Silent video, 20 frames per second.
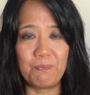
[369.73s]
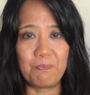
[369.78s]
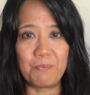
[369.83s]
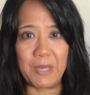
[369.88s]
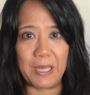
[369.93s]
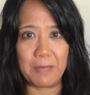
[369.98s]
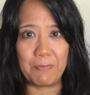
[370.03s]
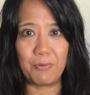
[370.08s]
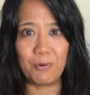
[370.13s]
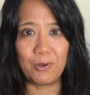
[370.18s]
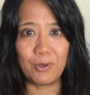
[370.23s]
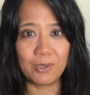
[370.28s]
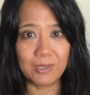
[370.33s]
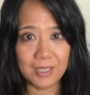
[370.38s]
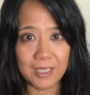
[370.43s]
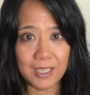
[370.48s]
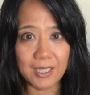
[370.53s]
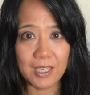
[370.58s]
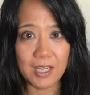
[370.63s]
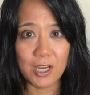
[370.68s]
people
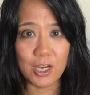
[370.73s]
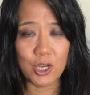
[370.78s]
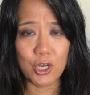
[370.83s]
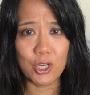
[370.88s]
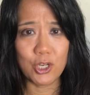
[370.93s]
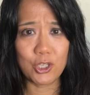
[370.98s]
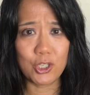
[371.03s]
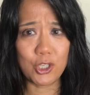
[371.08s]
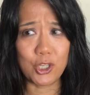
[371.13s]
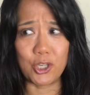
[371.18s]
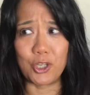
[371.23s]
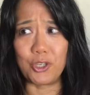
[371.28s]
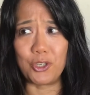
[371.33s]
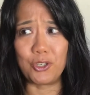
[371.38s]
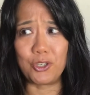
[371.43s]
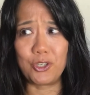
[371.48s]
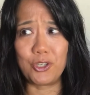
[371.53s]
to